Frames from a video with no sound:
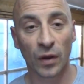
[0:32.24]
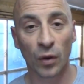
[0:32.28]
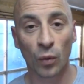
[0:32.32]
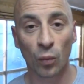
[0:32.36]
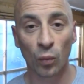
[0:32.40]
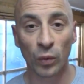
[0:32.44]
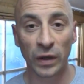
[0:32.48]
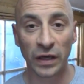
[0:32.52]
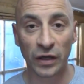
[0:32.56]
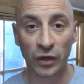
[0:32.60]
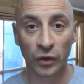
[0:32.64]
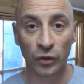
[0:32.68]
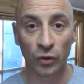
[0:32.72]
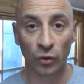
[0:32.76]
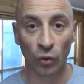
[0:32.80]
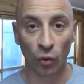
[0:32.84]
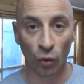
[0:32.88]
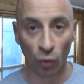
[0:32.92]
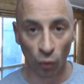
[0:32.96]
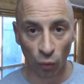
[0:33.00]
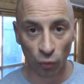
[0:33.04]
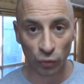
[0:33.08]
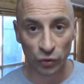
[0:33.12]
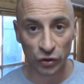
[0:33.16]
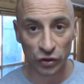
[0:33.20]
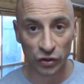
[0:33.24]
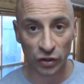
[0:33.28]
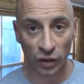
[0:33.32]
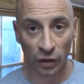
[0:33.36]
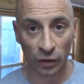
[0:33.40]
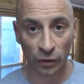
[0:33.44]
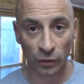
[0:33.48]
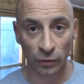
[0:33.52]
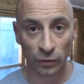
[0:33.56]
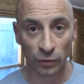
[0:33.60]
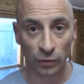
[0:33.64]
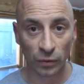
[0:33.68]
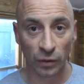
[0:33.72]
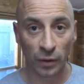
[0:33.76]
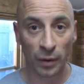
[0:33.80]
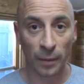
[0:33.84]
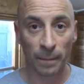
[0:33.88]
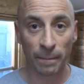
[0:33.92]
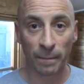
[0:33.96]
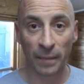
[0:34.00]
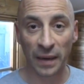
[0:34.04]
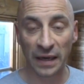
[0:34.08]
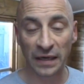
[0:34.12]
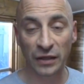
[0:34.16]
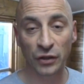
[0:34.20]
We can also
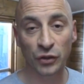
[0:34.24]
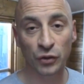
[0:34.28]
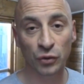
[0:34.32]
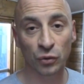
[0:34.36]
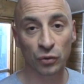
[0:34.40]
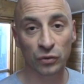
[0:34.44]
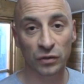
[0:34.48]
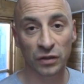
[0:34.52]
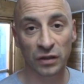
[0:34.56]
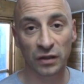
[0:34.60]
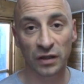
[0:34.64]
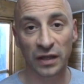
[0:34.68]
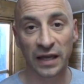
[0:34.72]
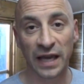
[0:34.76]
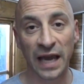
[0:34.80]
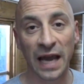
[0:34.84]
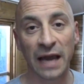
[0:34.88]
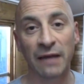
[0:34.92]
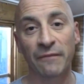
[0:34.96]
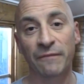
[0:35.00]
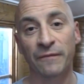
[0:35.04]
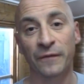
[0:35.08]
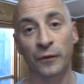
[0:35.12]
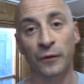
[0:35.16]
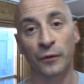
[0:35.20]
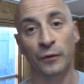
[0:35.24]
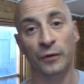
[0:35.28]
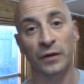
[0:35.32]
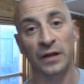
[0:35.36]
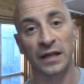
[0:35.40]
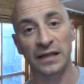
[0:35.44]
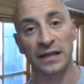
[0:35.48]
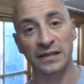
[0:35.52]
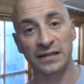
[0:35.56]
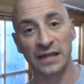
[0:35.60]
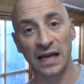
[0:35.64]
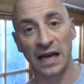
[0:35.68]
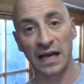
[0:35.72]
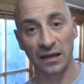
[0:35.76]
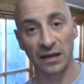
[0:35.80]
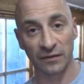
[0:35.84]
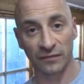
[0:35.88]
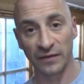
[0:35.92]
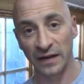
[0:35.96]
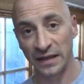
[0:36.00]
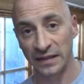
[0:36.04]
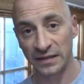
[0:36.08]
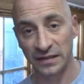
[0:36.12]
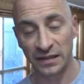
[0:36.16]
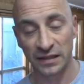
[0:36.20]
make sure that the cat food is
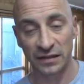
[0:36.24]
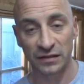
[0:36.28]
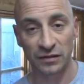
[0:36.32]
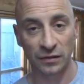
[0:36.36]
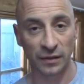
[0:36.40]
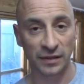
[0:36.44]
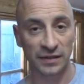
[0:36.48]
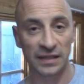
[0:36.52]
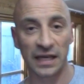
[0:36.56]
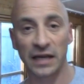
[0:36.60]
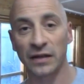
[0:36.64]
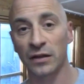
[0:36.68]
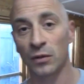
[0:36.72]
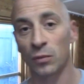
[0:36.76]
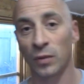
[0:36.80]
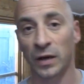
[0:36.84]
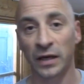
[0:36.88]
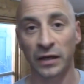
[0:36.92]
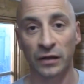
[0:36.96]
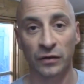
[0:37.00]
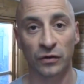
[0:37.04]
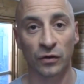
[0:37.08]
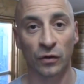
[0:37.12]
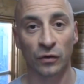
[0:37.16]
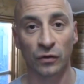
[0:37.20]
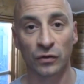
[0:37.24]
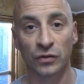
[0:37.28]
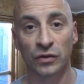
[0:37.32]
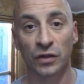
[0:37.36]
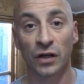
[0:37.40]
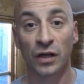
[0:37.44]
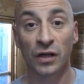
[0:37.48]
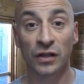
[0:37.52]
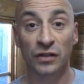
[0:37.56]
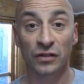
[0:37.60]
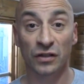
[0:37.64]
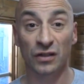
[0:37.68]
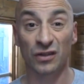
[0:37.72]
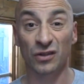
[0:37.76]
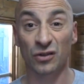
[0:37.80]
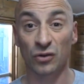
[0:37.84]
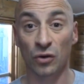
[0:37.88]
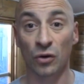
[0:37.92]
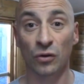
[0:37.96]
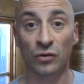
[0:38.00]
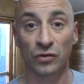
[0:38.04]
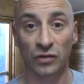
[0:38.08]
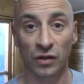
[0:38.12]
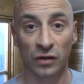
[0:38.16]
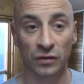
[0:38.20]
elevated, so it's out of the way of the dogs, so the
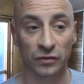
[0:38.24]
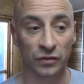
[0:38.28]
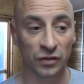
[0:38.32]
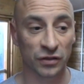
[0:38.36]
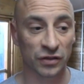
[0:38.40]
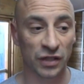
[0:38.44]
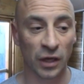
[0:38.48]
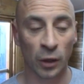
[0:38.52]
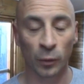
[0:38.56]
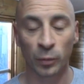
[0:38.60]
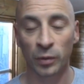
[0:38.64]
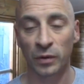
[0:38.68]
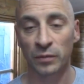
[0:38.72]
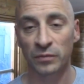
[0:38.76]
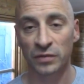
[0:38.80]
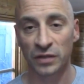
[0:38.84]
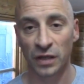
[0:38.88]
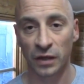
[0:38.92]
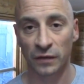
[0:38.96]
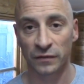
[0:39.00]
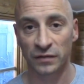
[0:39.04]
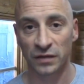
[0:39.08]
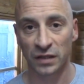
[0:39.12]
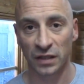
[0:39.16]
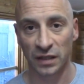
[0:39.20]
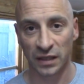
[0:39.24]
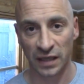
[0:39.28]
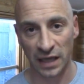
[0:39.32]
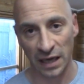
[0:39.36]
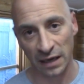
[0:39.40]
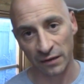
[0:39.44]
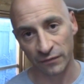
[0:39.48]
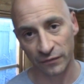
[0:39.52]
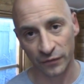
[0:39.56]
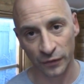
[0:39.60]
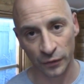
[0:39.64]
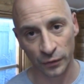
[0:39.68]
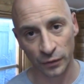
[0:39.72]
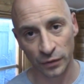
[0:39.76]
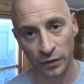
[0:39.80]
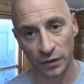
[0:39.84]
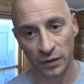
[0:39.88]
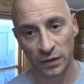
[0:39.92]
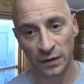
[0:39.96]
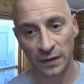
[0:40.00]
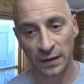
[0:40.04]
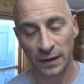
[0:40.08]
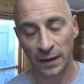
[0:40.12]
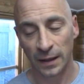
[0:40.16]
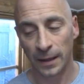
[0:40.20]
dogs aren't just helping themselves to the cat food.
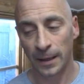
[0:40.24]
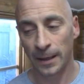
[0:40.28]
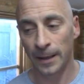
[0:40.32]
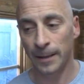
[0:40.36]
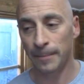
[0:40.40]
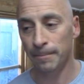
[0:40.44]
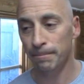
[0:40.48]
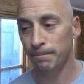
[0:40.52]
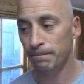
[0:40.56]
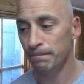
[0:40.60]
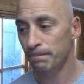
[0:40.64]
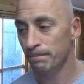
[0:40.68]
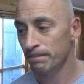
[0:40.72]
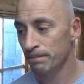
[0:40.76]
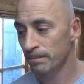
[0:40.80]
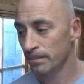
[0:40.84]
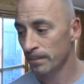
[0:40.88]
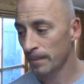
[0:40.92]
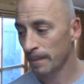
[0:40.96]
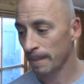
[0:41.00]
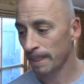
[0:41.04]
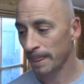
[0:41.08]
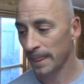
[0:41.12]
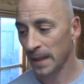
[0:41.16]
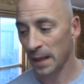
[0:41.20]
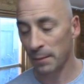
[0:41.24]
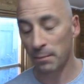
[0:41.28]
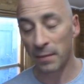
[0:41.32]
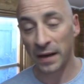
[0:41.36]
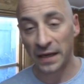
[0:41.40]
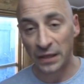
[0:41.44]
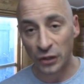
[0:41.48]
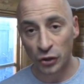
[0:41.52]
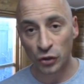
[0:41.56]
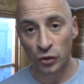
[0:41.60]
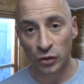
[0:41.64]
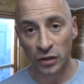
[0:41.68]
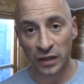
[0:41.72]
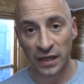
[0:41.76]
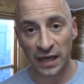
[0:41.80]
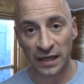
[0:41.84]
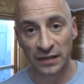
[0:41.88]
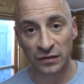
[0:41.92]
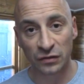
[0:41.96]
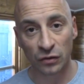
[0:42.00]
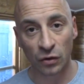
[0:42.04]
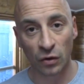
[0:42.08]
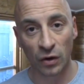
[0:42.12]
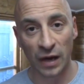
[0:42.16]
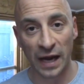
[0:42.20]
Make sure the
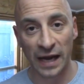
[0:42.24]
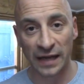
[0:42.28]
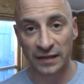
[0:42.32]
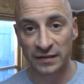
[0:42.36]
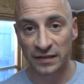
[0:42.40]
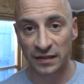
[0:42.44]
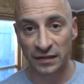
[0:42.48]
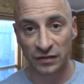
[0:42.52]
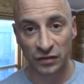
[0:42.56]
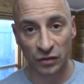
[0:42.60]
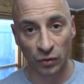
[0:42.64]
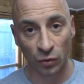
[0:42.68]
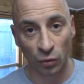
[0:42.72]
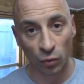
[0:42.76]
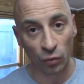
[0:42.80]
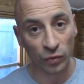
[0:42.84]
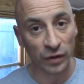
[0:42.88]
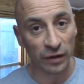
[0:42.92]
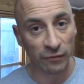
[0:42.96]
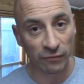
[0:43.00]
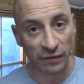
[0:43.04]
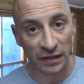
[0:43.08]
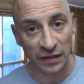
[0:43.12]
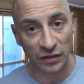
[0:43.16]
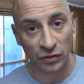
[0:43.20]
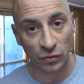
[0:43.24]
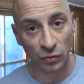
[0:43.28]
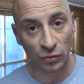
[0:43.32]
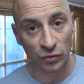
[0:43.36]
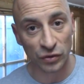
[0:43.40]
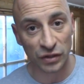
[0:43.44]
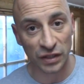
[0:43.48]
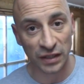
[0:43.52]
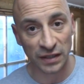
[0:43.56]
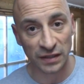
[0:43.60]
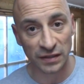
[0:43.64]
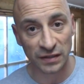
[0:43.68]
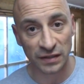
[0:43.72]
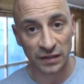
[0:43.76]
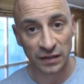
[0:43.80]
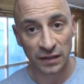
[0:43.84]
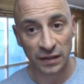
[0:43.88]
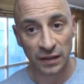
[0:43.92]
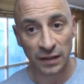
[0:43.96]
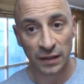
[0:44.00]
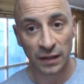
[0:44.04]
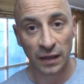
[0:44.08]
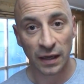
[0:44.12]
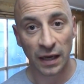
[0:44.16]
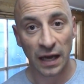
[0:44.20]
cats have got access to all their resources,
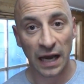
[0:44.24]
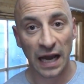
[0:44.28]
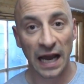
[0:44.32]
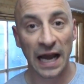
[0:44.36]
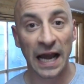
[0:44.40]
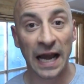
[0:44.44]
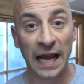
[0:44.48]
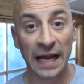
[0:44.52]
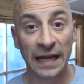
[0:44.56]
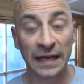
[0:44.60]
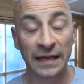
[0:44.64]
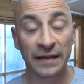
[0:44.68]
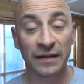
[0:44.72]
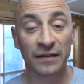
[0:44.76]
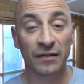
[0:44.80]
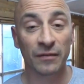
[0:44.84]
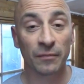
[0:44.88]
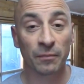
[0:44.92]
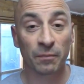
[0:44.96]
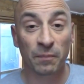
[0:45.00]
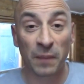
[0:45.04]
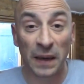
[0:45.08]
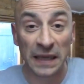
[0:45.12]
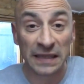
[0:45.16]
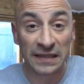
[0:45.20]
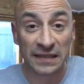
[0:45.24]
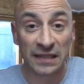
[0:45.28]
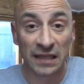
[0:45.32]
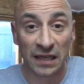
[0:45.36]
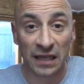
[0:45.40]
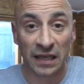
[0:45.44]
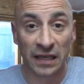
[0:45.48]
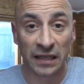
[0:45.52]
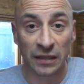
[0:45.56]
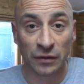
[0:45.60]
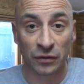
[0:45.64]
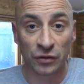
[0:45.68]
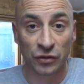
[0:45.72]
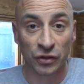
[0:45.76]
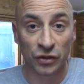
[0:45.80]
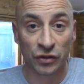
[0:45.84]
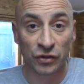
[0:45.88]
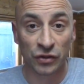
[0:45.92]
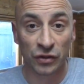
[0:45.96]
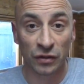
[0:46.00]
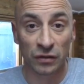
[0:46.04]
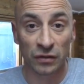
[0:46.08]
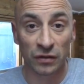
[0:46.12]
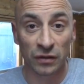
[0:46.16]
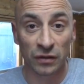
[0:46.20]
and basically you're just